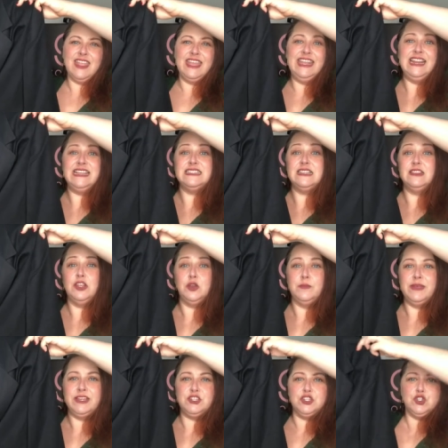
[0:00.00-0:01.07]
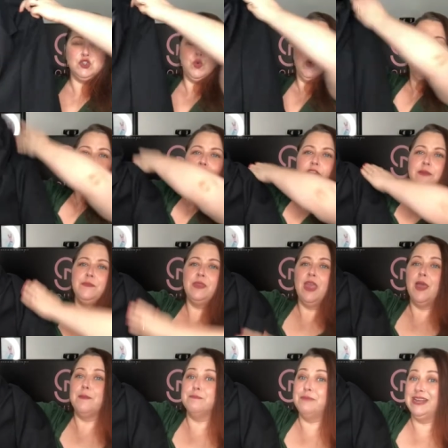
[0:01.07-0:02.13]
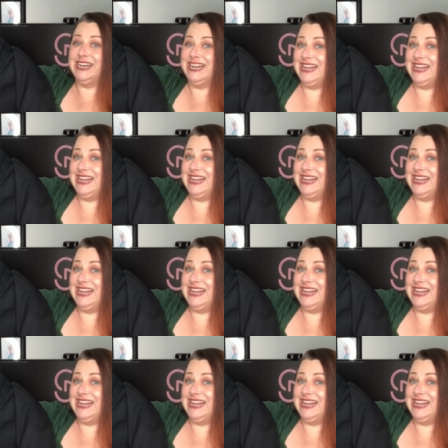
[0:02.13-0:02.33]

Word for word: It is a little bit shorter, but it